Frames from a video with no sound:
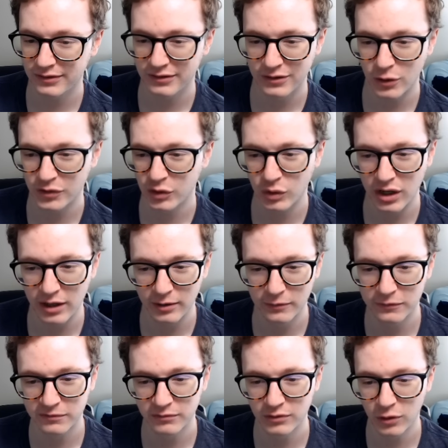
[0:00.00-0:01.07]
also kind
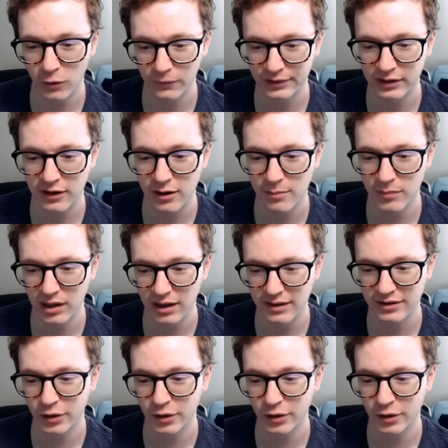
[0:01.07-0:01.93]
of hard to come by.